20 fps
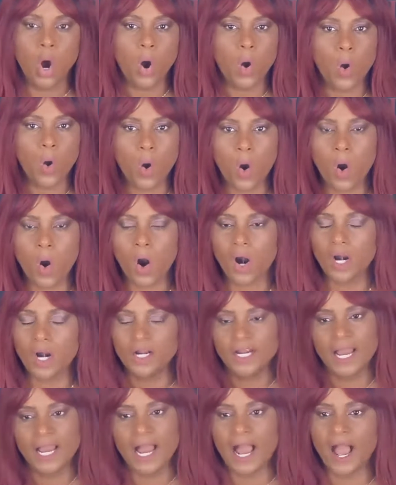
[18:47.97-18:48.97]
or
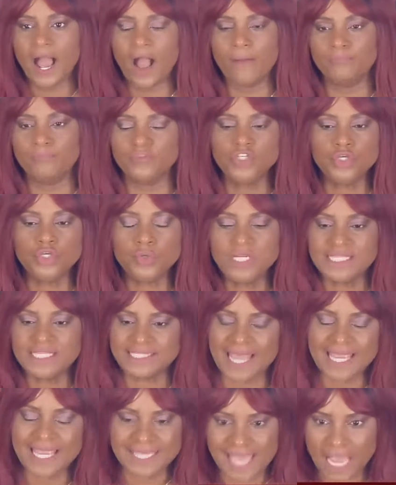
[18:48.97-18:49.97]
you need
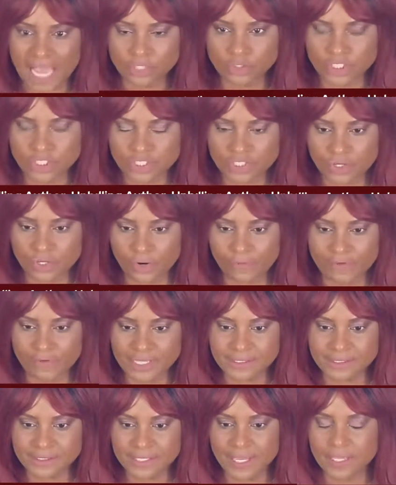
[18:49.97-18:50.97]
psychiatric
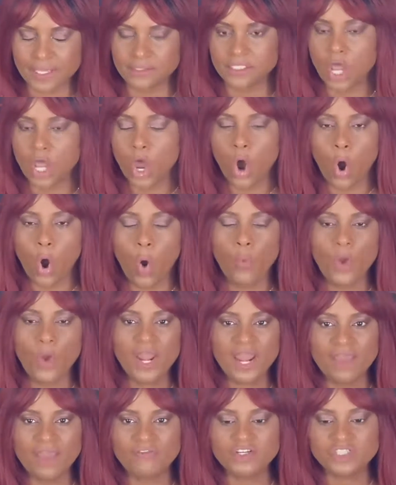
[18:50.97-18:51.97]
services, or
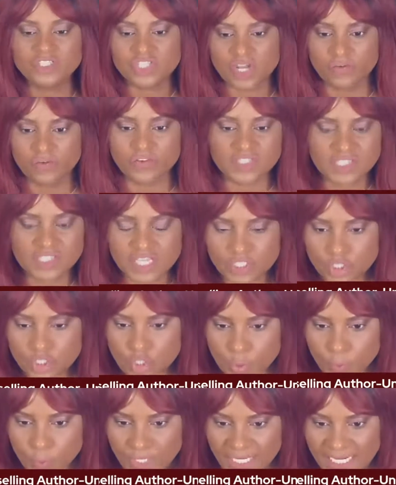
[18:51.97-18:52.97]
whatever services
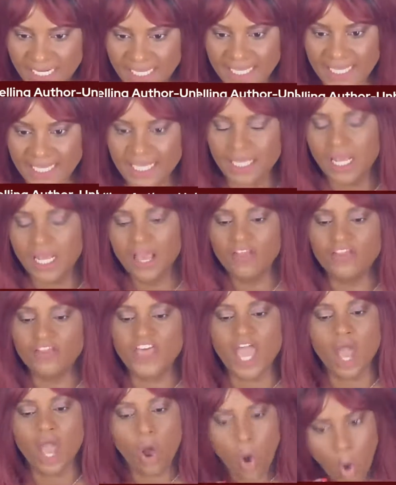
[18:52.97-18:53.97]
you need.
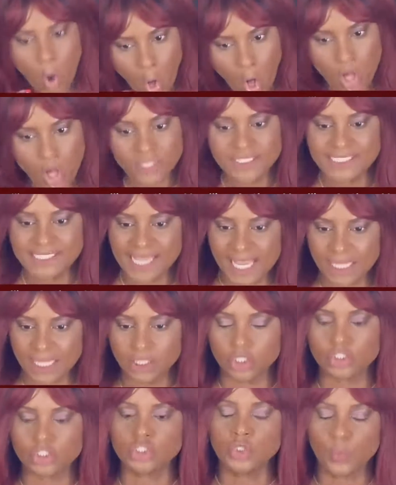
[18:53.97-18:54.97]
They're all
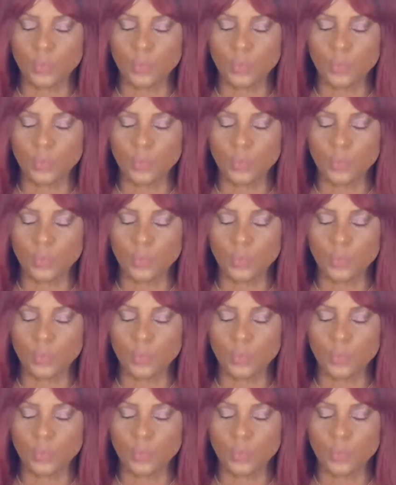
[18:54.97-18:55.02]
tailored to